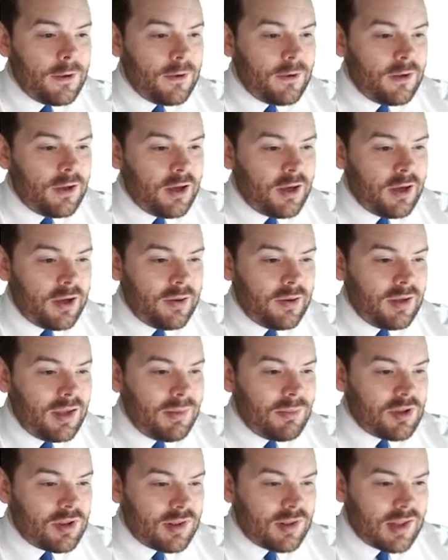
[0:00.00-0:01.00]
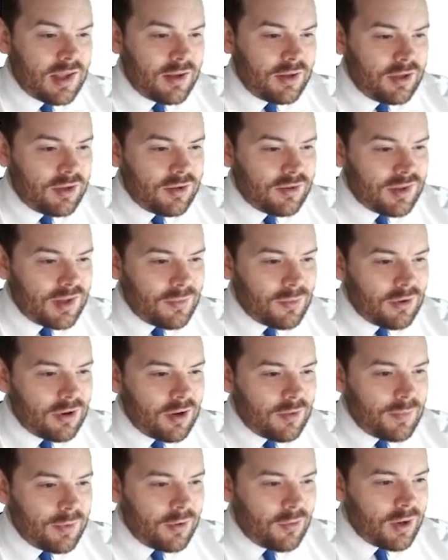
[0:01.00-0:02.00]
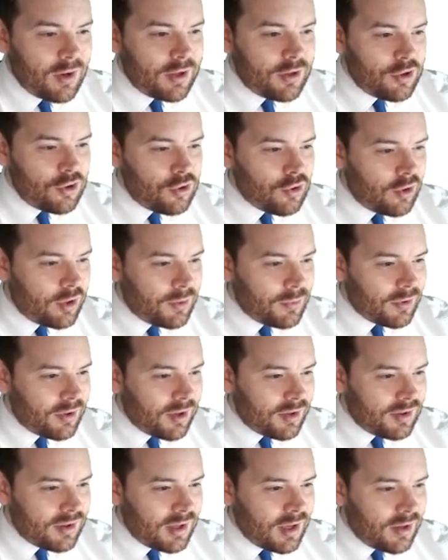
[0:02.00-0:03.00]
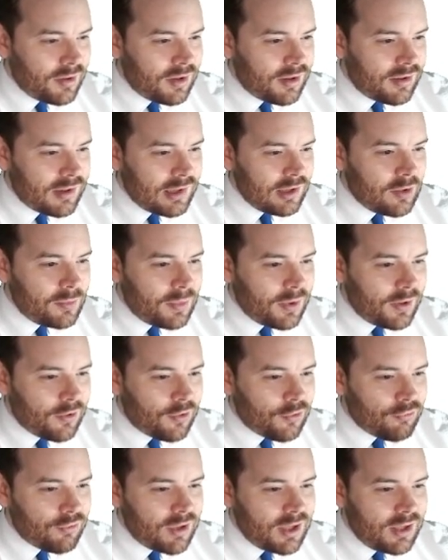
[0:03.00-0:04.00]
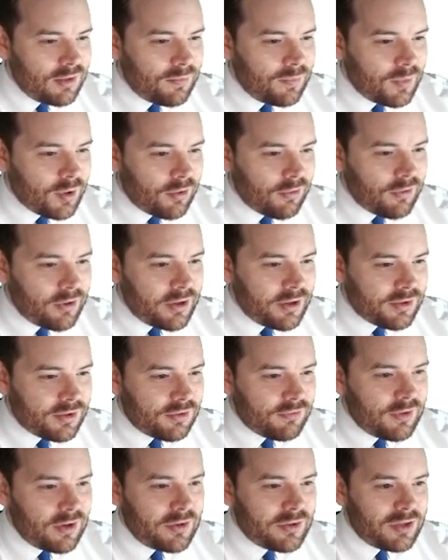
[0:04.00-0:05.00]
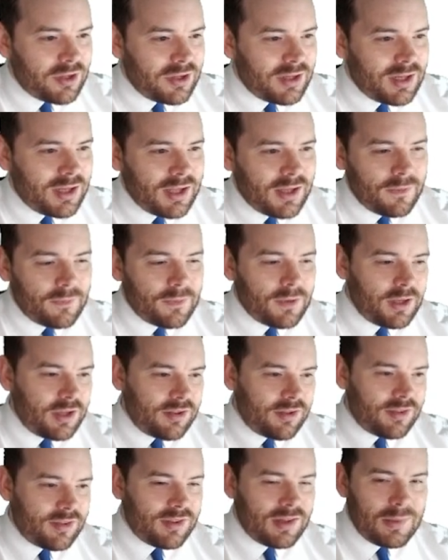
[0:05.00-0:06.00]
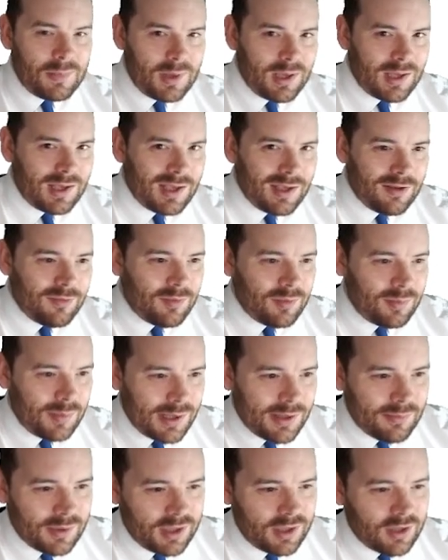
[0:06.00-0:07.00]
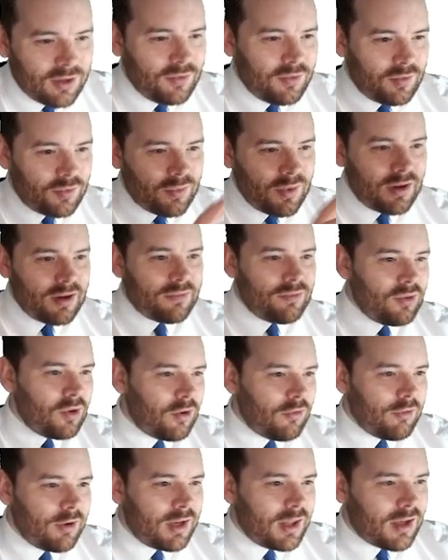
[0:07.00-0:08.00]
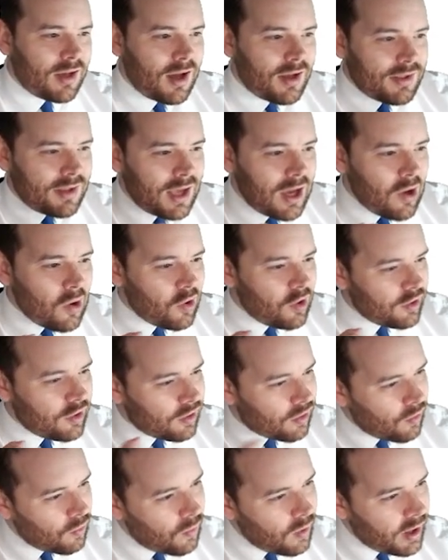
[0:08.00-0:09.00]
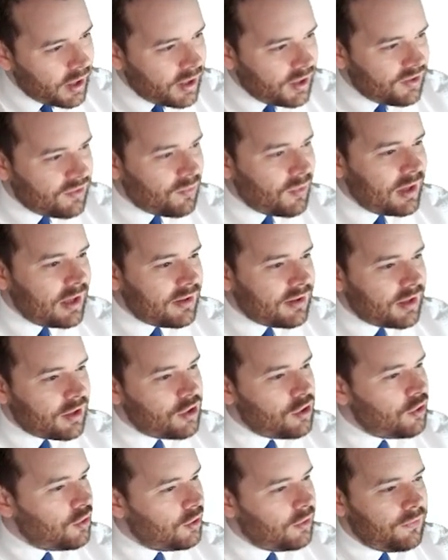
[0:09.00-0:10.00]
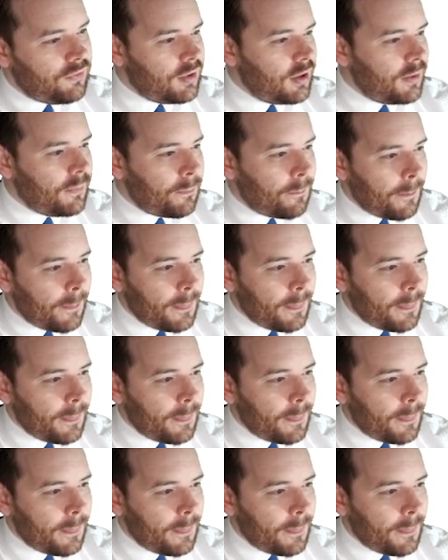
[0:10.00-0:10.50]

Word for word: Uh, images there, you can see where I've been quite shoddy with cutting out. There's a little bit of green from the grass around her knee, and this is nitpicking a bit, you know, it's where I've not really cut out as quite as well as I should have done.